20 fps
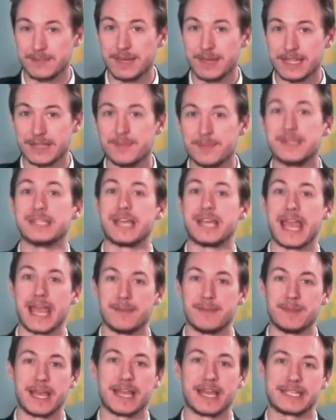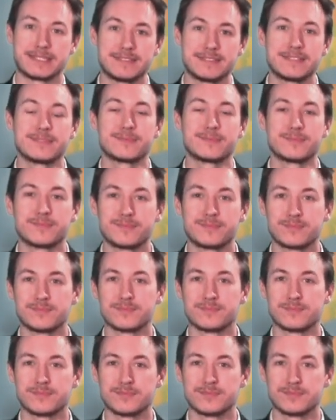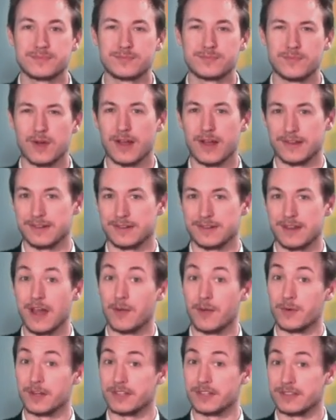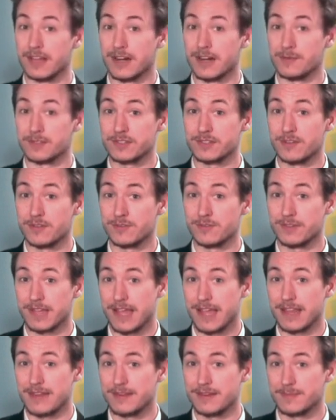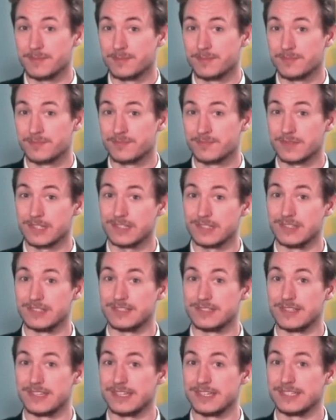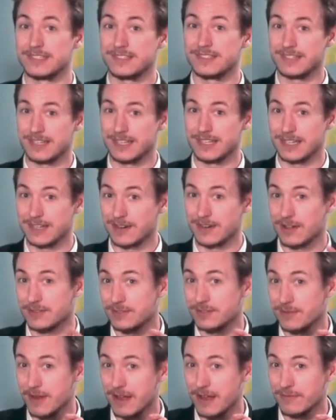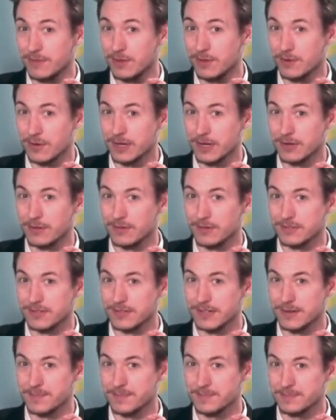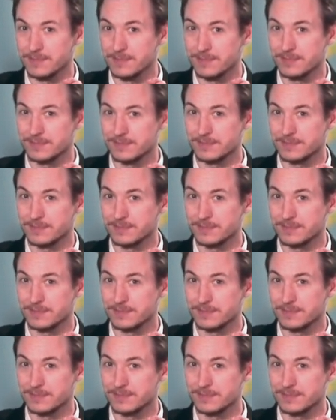He made them into handbags. What, not where you thought I was going with that? Because they did also have glory holes in them.